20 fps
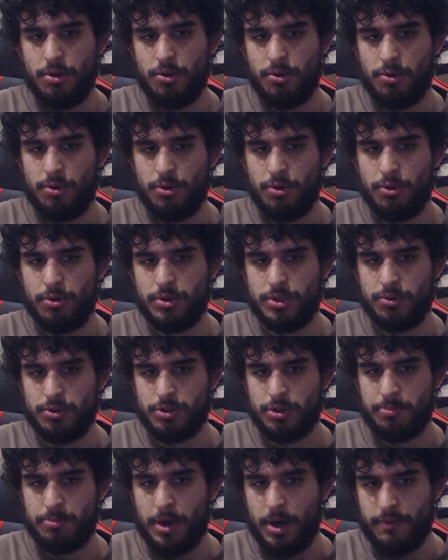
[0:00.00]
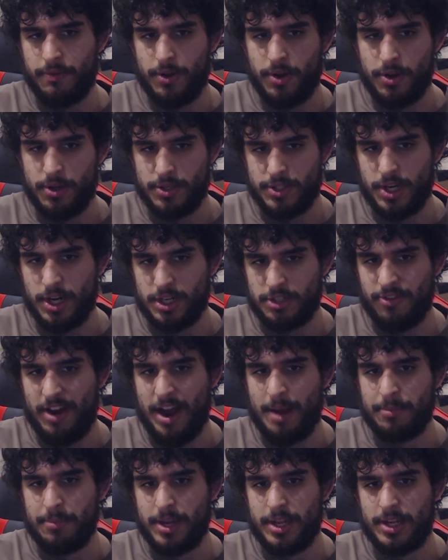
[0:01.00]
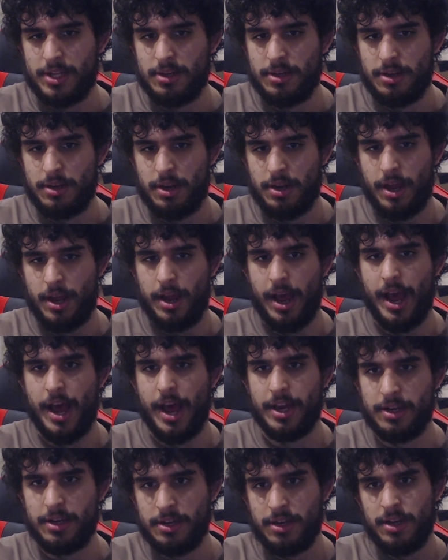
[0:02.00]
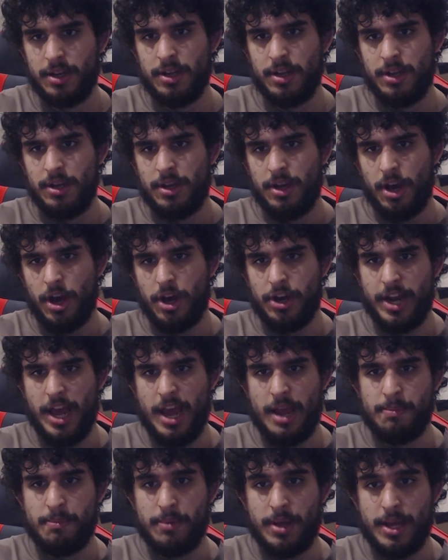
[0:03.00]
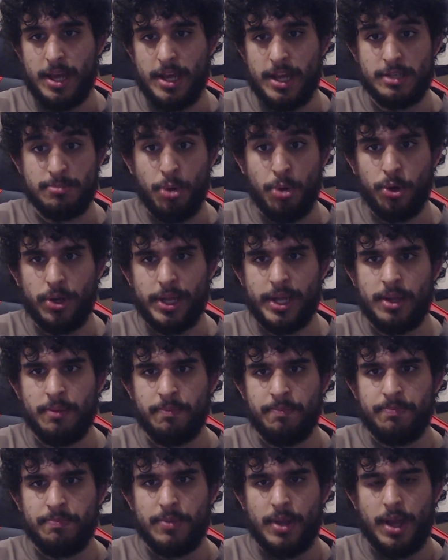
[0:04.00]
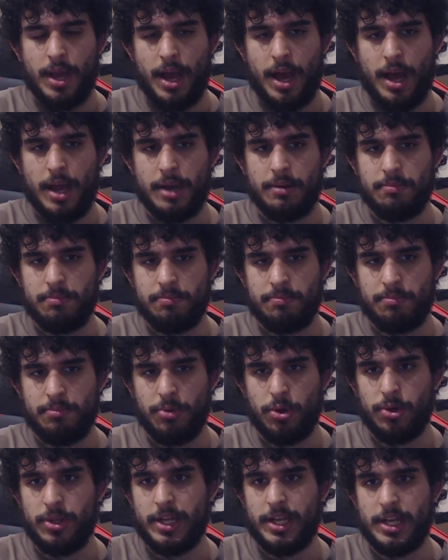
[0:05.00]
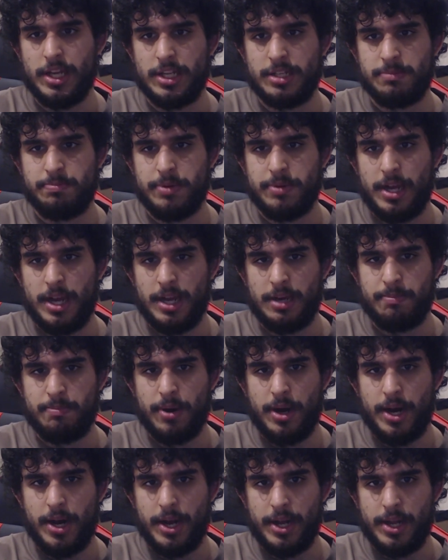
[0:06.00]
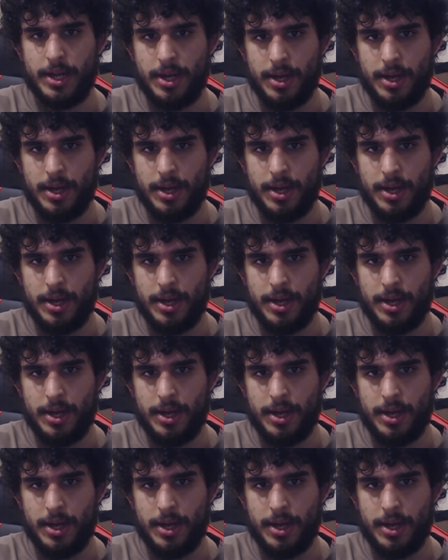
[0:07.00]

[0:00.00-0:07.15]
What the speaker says: who is also part of a Osage family, and her name is Molly. And Molly is played by